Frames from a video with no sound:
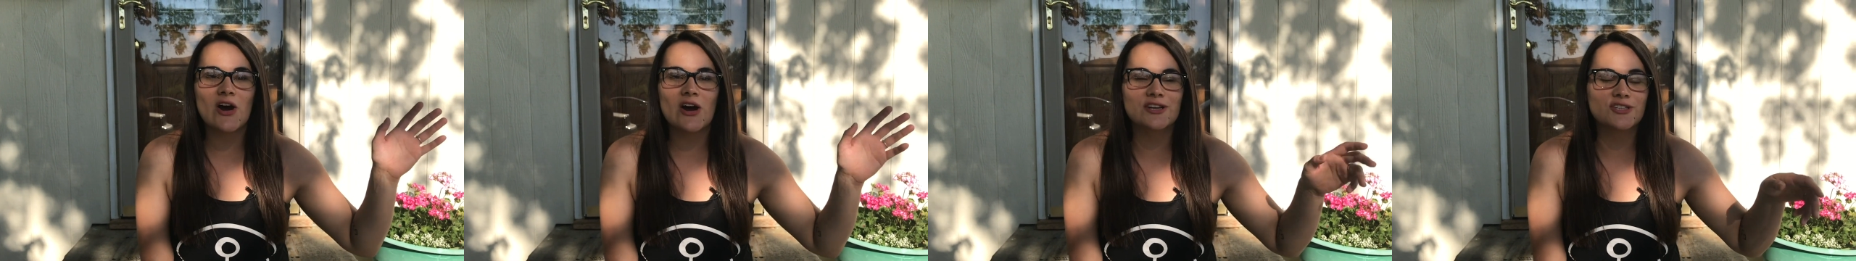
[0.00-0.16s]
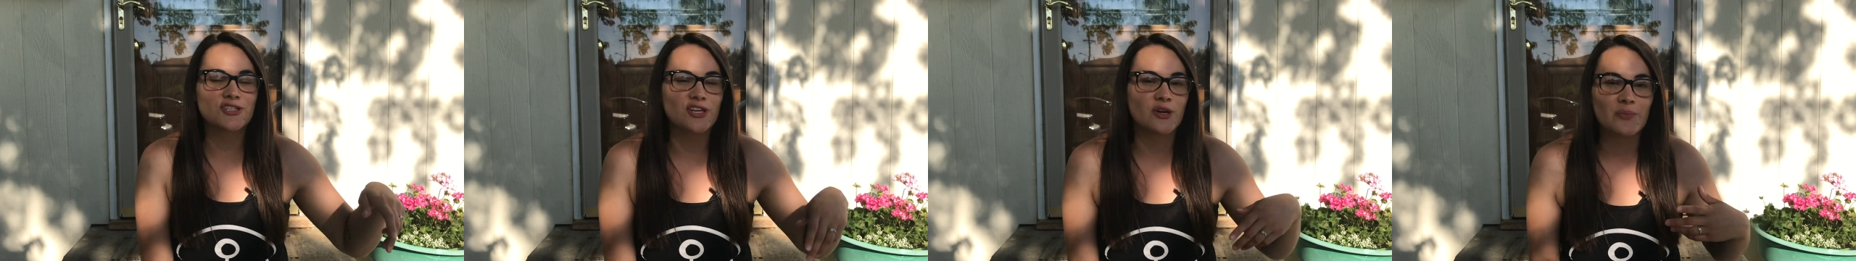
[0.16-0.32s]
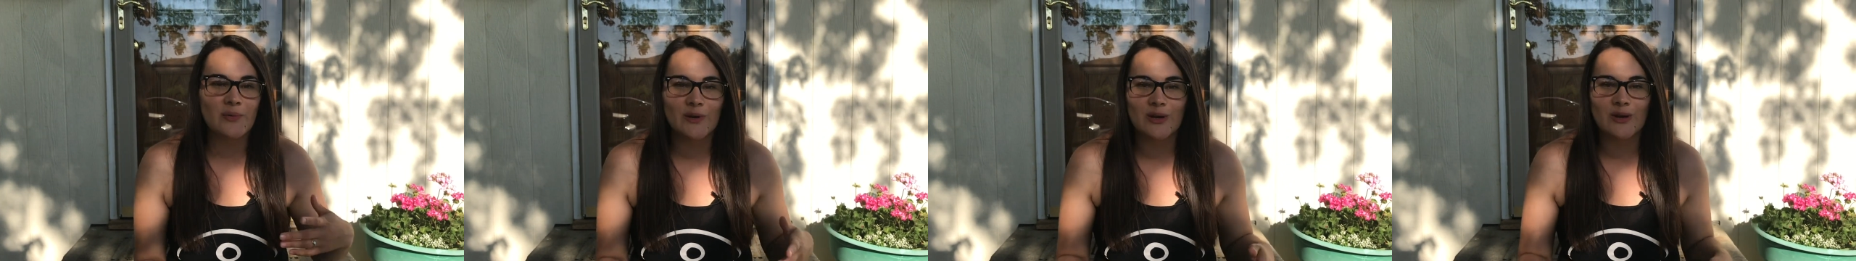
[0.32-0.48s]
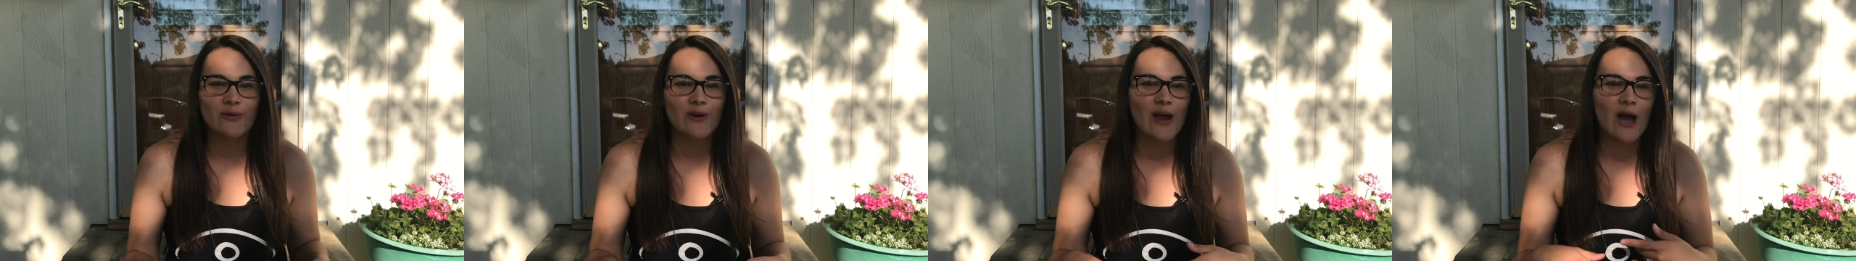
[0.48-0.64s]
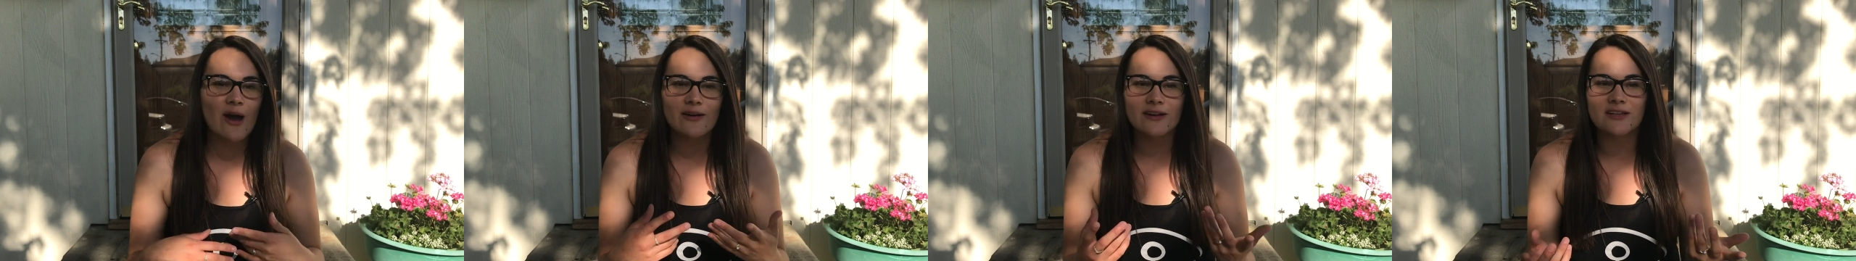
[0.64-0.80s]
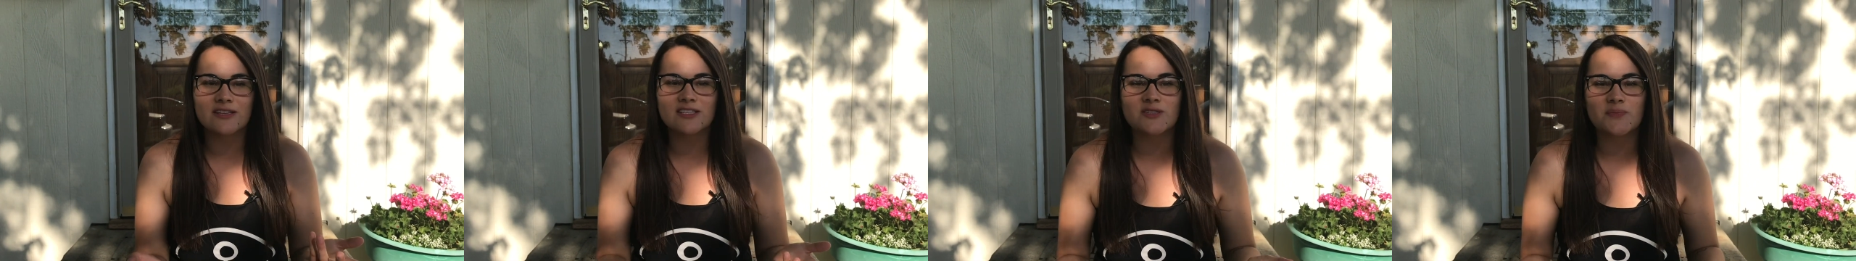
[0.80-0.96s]
and jumping
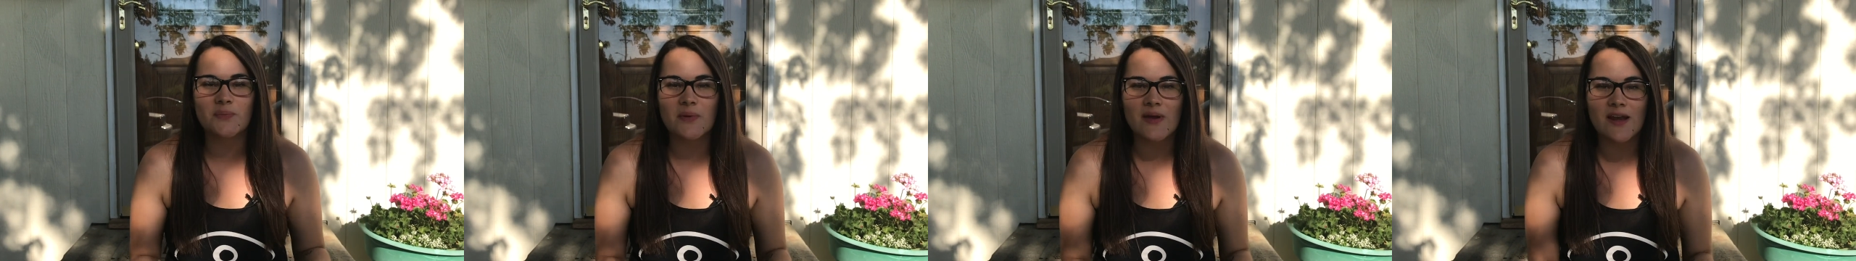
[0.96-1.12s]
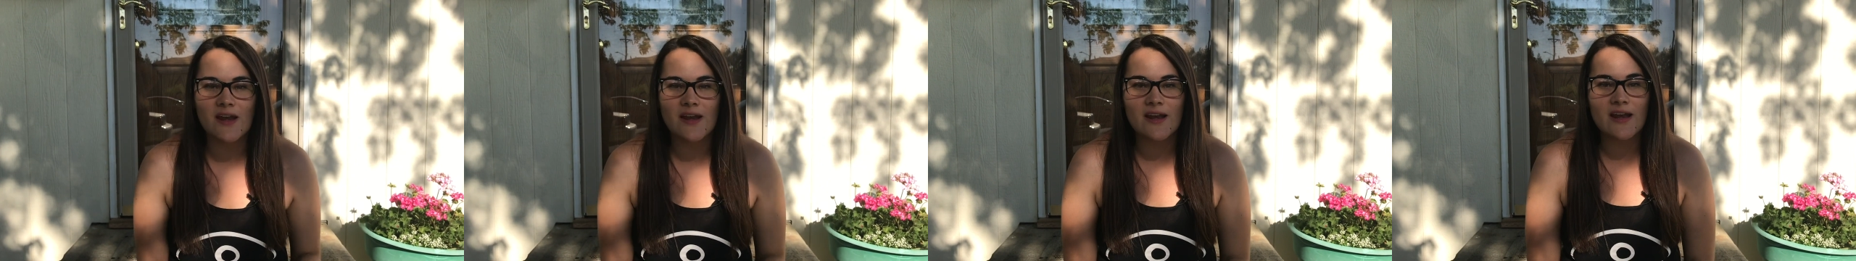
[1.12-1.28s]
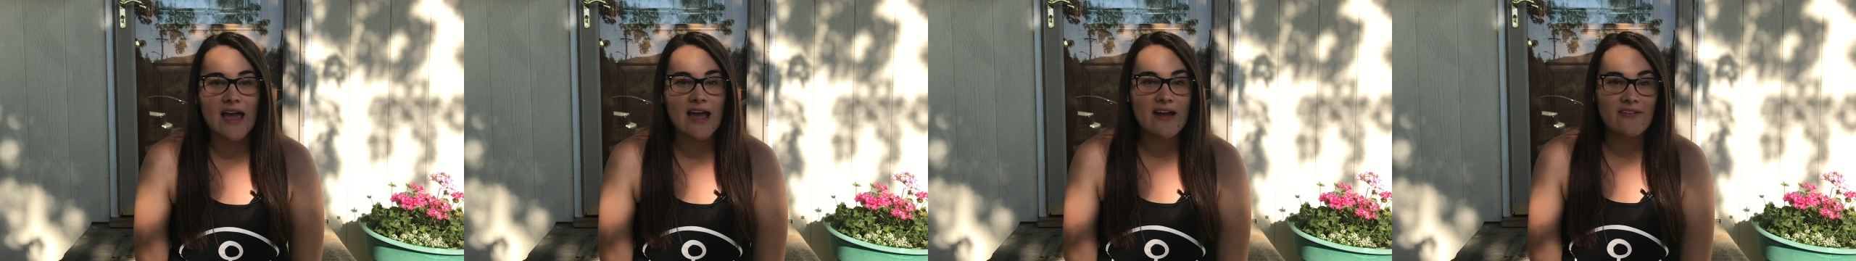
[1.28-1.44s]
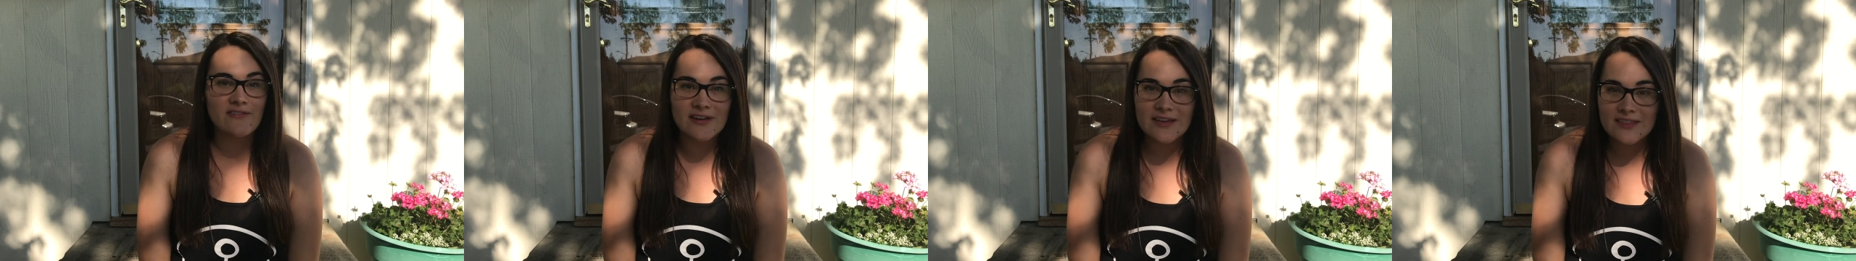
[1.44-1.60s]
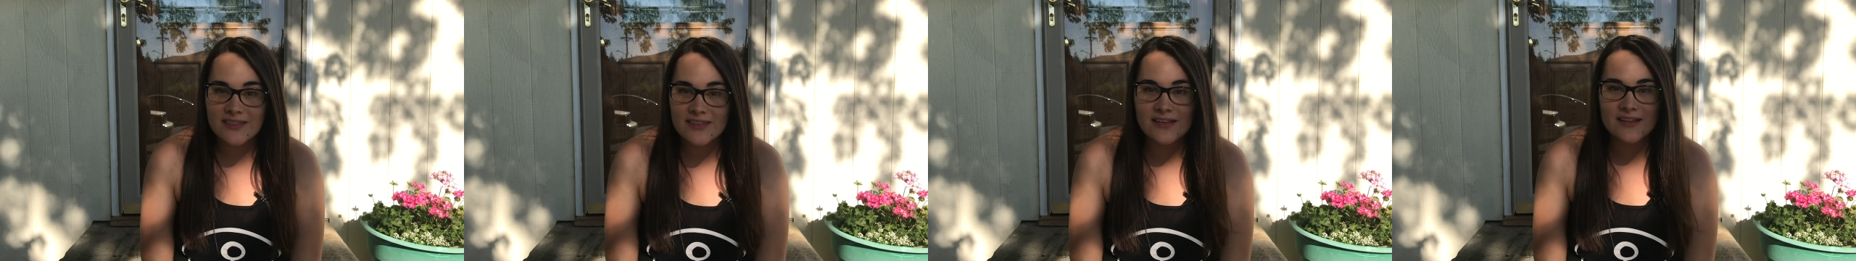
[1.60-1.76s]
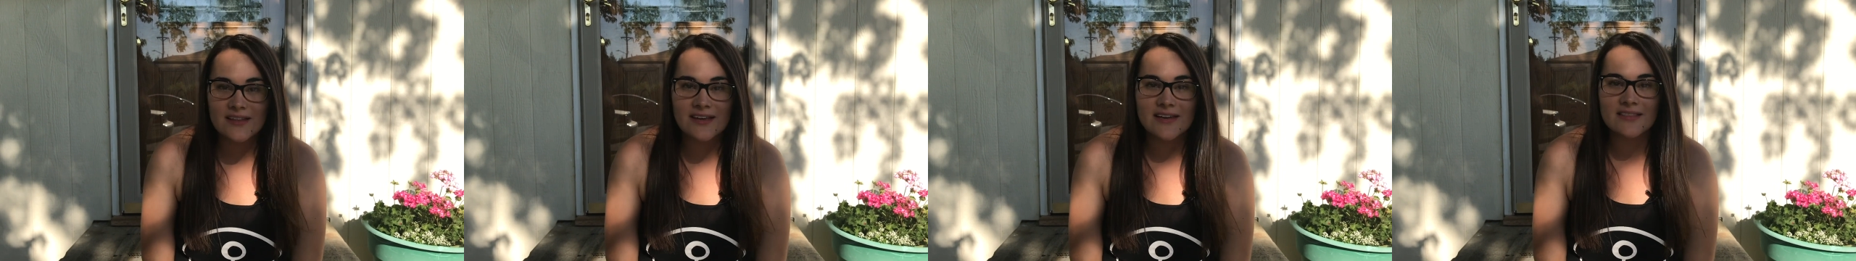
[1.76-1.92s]
around and spinning and
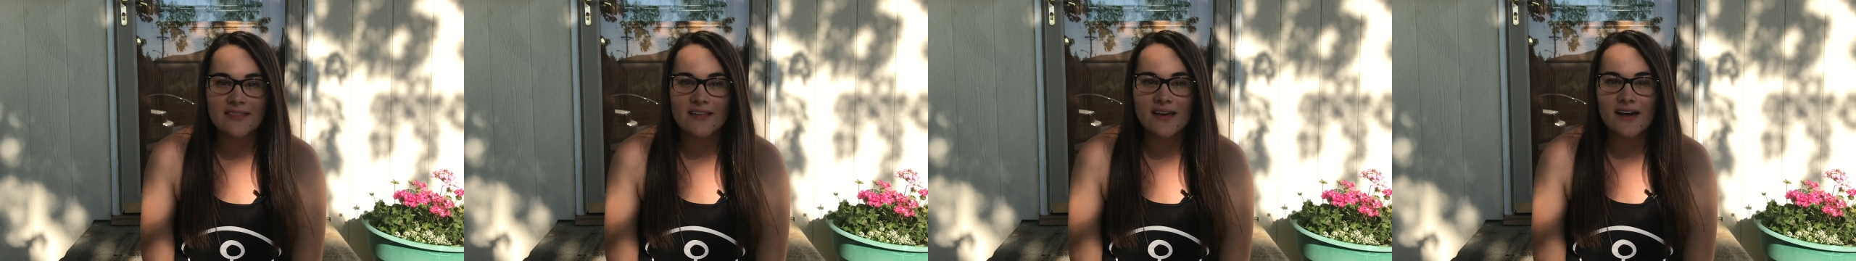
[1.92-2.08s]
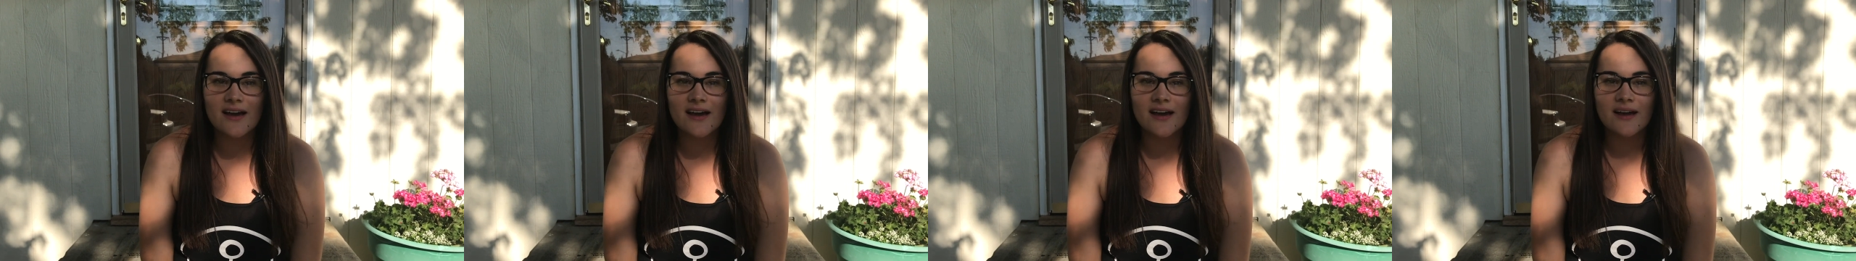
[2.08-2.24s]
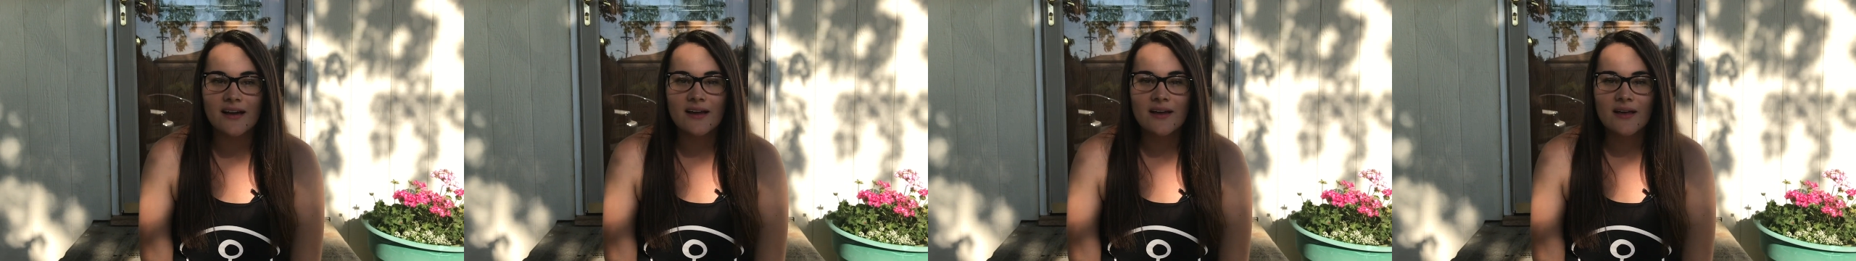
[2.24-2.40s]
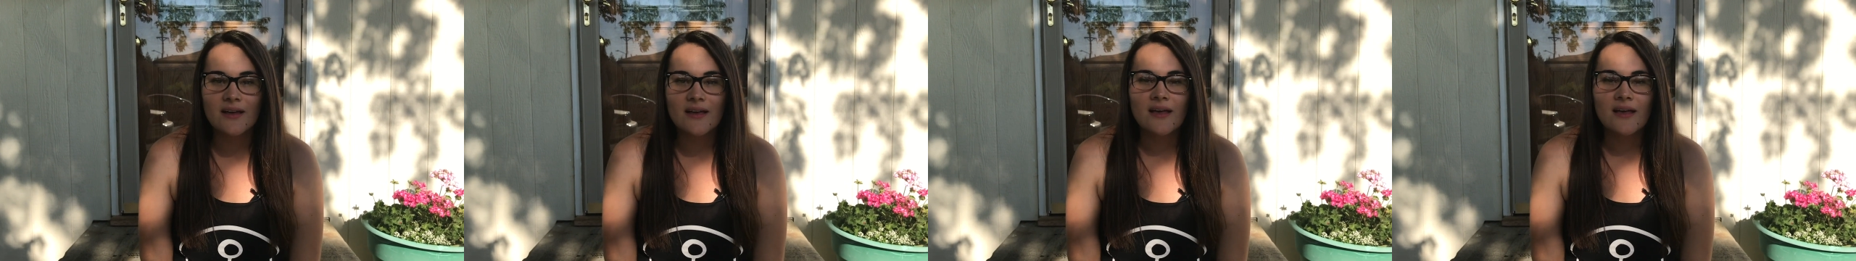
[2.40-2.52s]
everything like that?